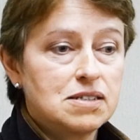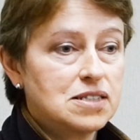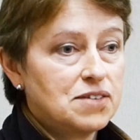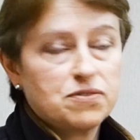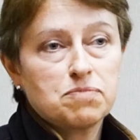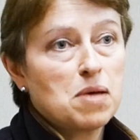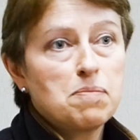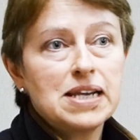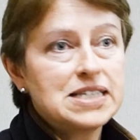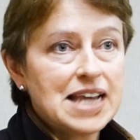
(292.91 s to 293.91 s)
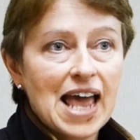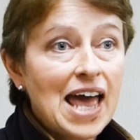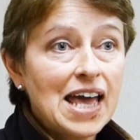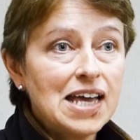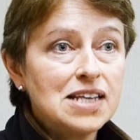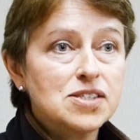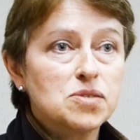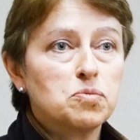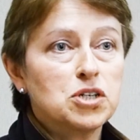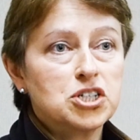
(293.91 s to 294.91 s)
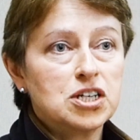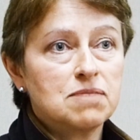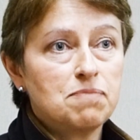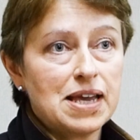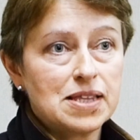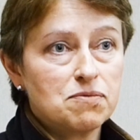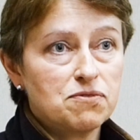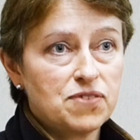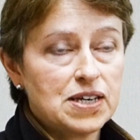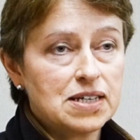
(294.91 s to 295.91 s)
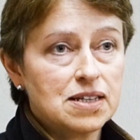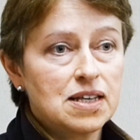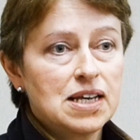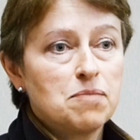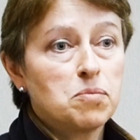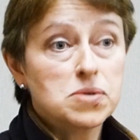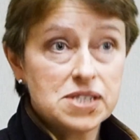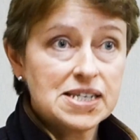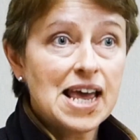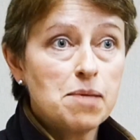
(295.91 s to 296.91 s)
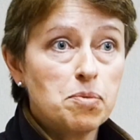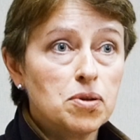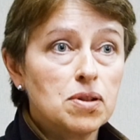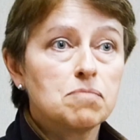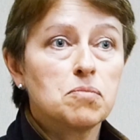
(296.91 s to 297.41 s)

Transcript: different mobility aids which can make them feel more stable,